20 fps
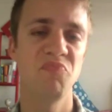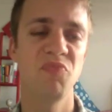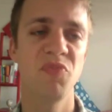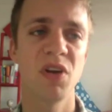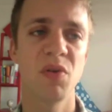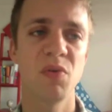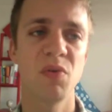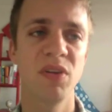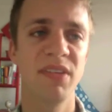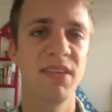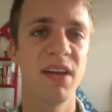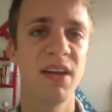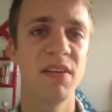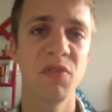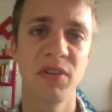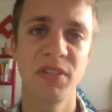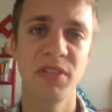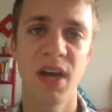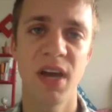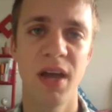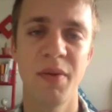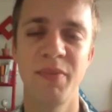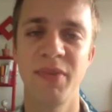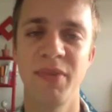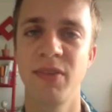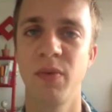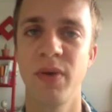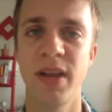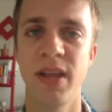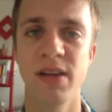There were several
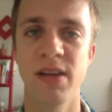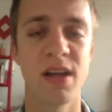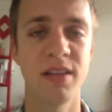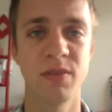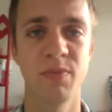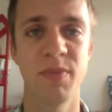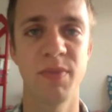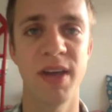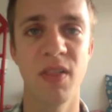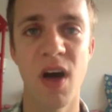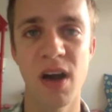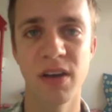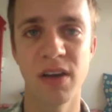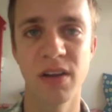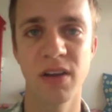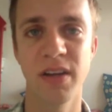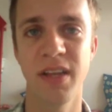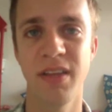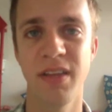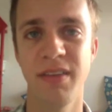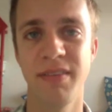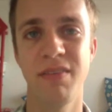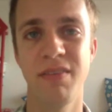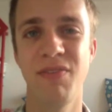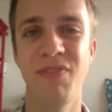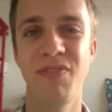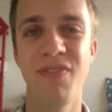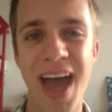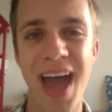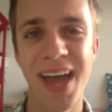times when I got to my locker and it said
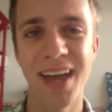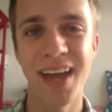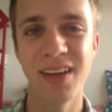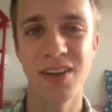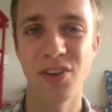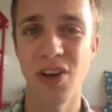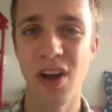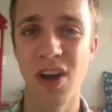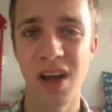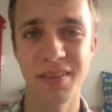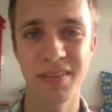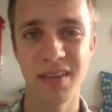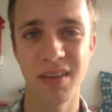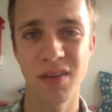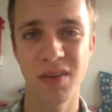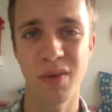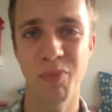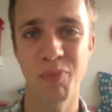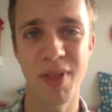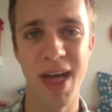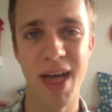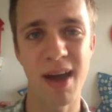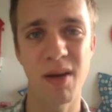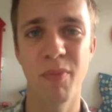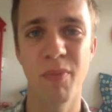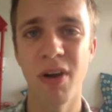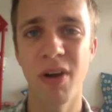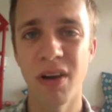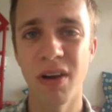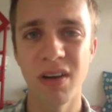fag across it with black
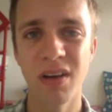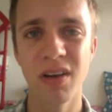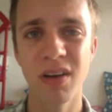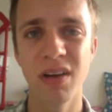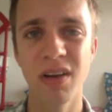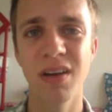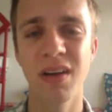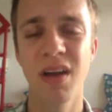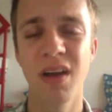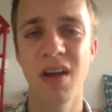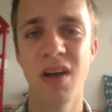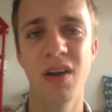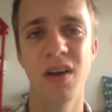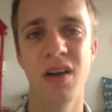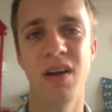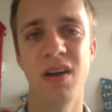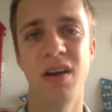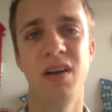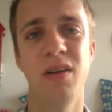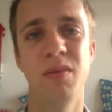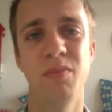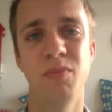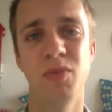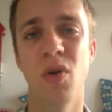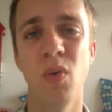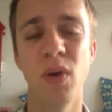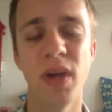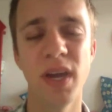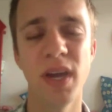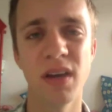marker,
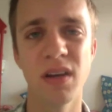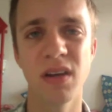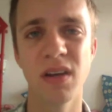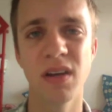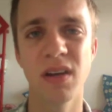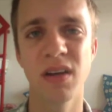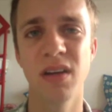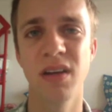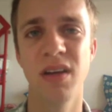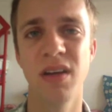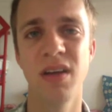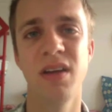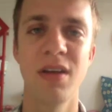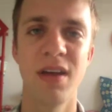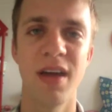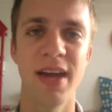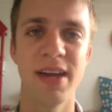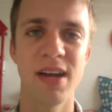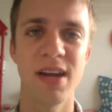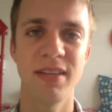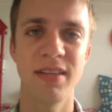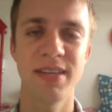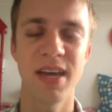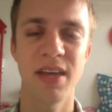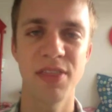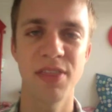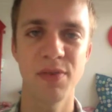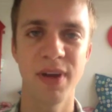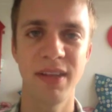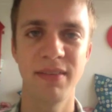queer. I got
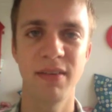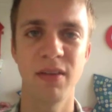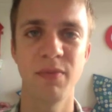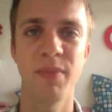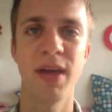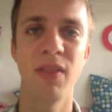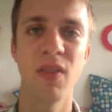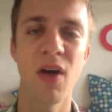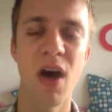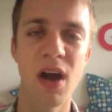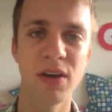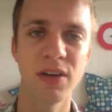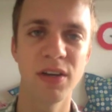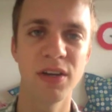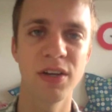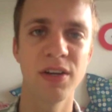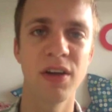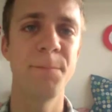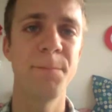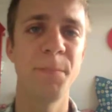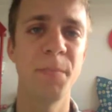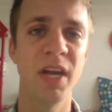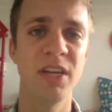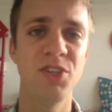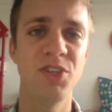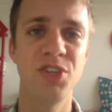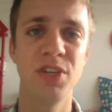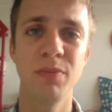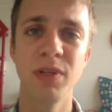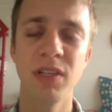death threats on my locker. My
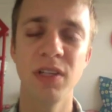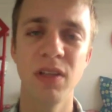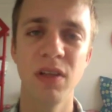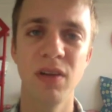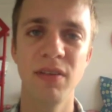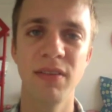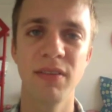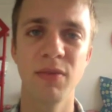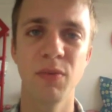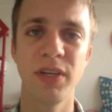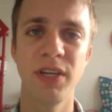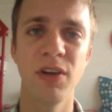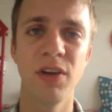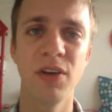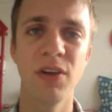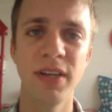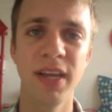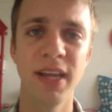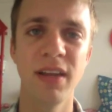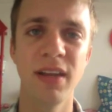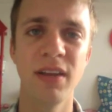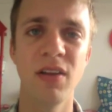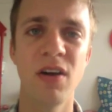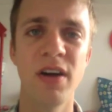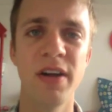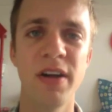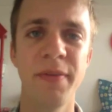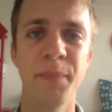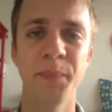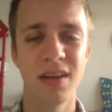gym clothes were urinated
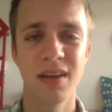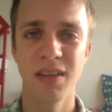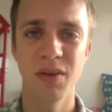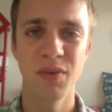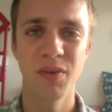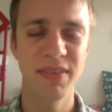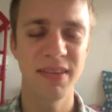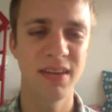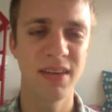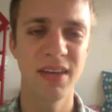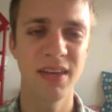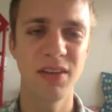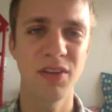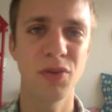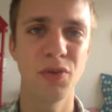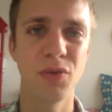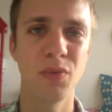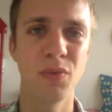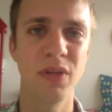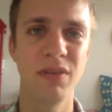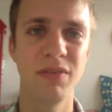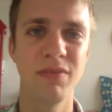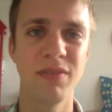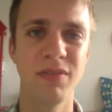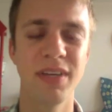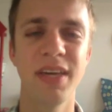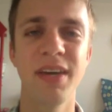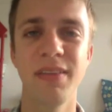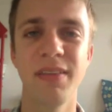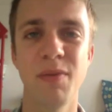on. There was a kid who would
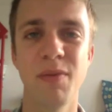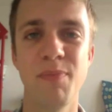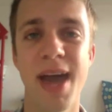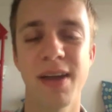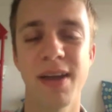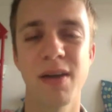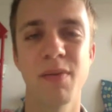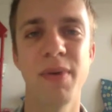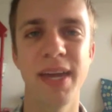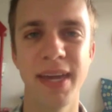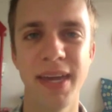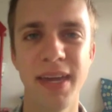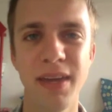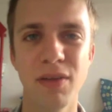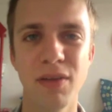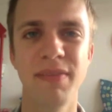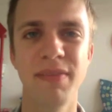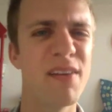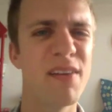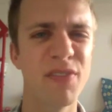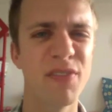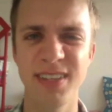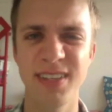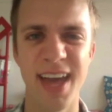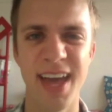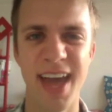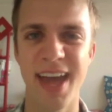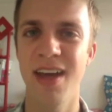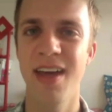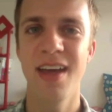kick the back of my heels every
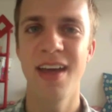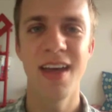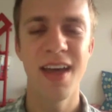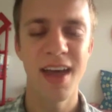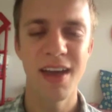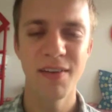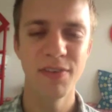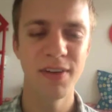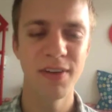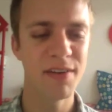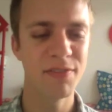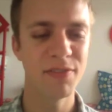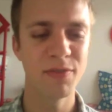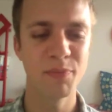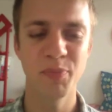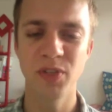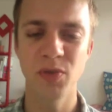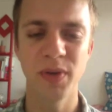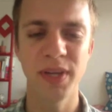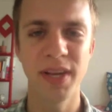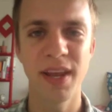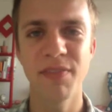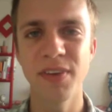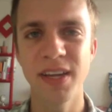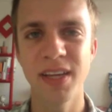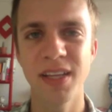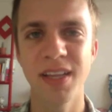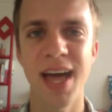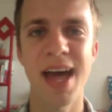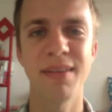day. Between
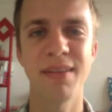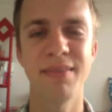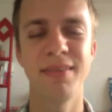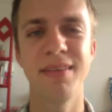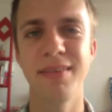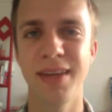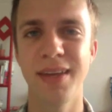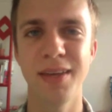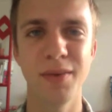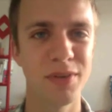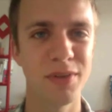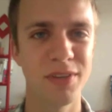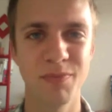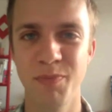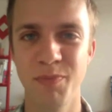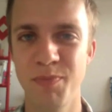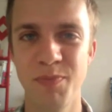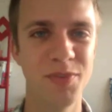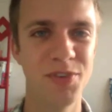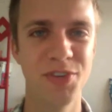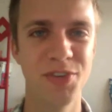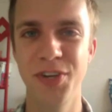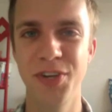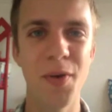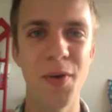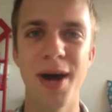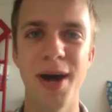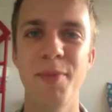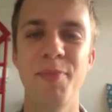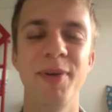every class, this kid would
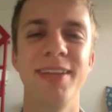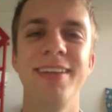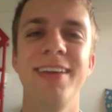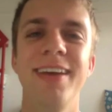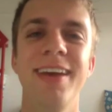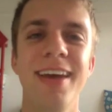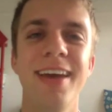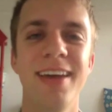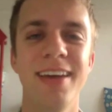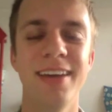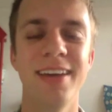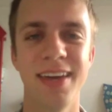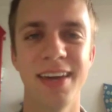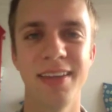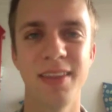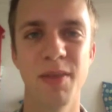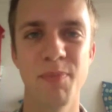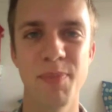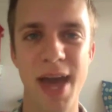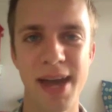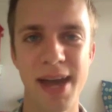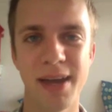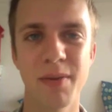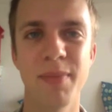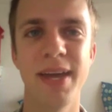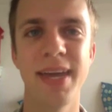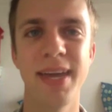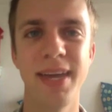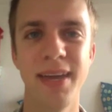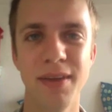show up and kick the back of
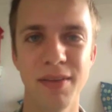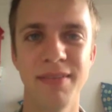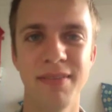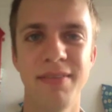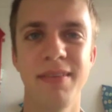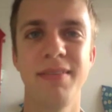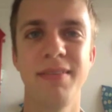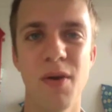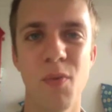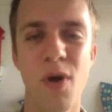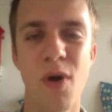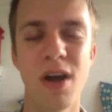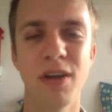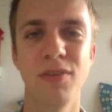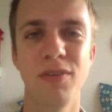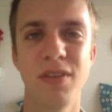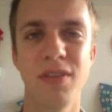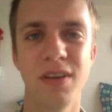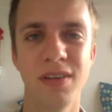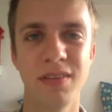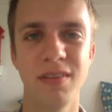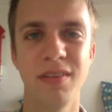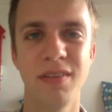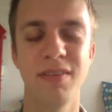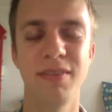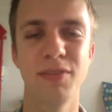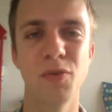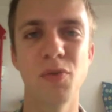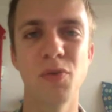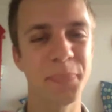my heels as I walked through the
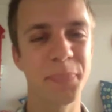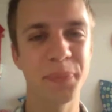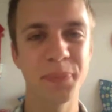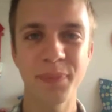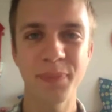school.